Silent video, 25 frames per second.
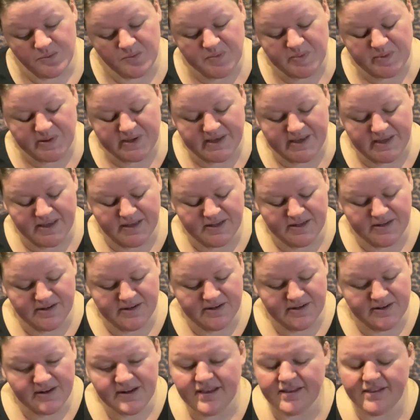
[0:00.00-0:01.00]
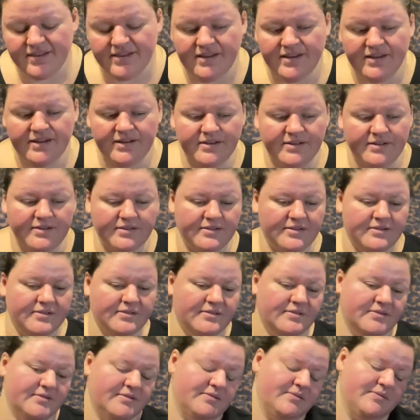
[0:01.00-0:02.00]
but nothing
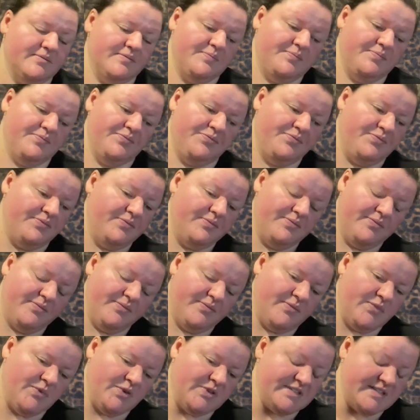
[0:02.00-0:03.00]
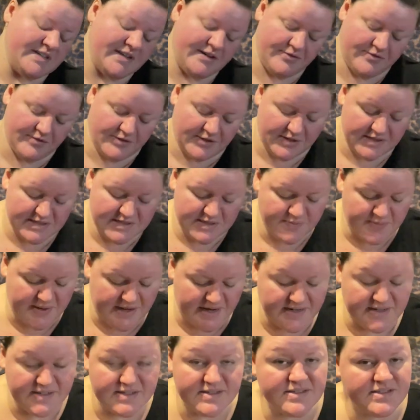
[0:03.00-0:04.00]
was ever as
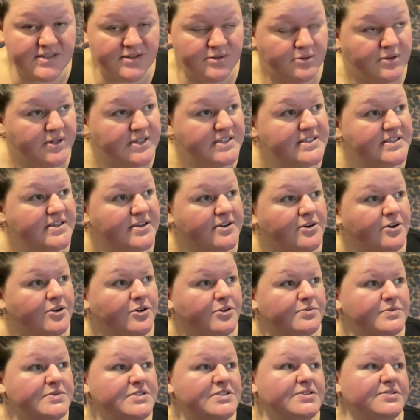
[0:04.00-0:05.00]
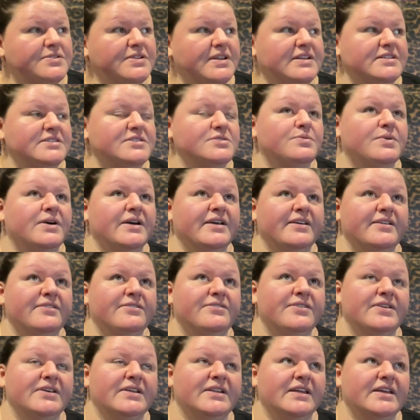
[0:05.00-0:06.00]
bad as it was at home, so that's why I
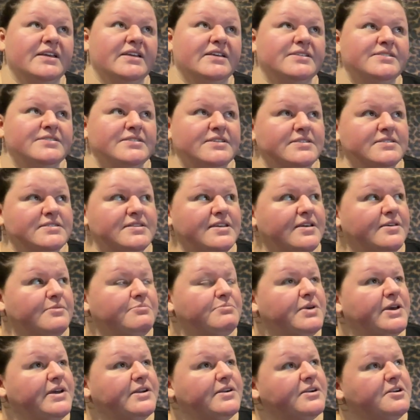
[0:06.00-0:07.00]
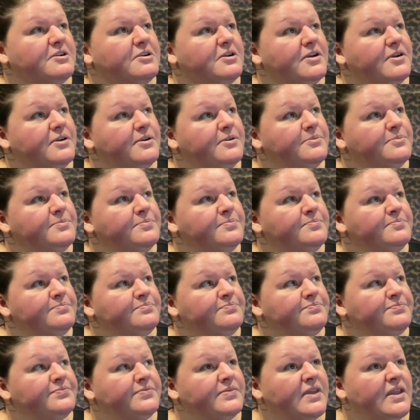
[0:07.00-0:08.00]
feel like it does get better.
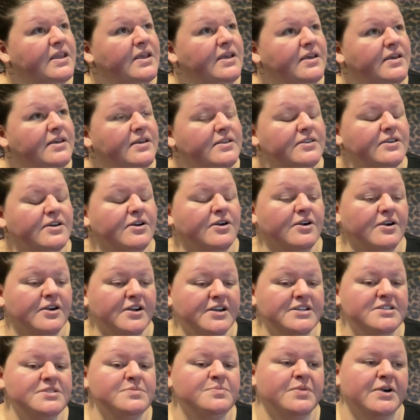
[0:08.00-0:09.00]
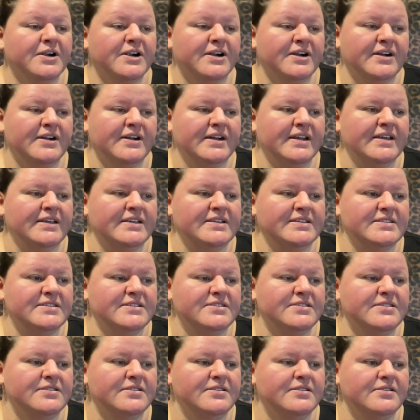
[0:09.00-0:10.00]
The hardest part is